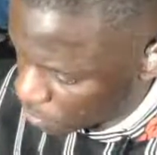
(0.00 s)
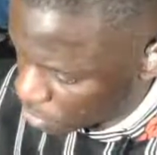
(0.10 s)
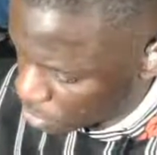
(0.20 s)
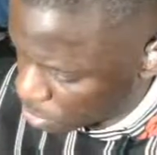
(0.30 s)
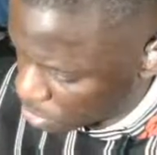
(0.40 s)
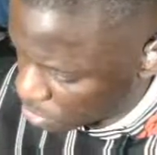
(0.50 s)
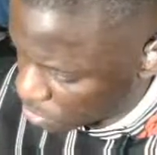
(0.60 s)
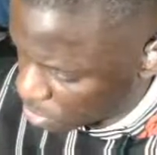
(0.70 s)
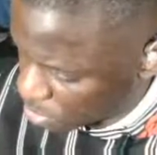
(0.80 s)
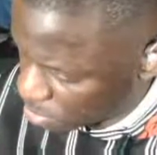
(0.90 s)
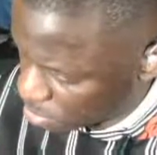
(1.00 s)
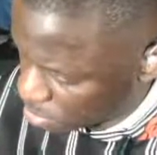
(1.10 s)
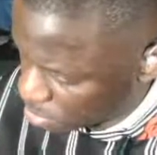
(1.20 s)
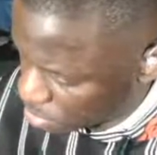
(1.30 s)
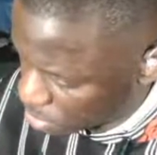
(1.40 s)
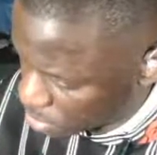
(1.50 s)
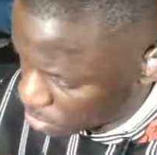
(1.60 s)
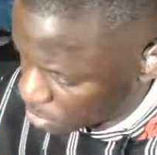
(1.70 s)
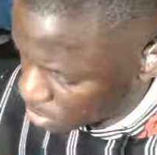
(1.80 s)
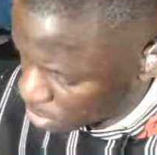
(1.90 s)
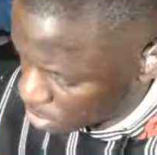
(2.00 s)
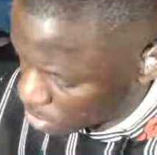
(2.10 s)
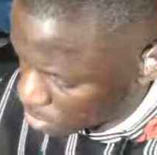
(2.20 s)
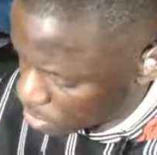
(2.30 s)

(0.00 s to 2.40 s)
You smell shrimp. That's where I'm gonna go.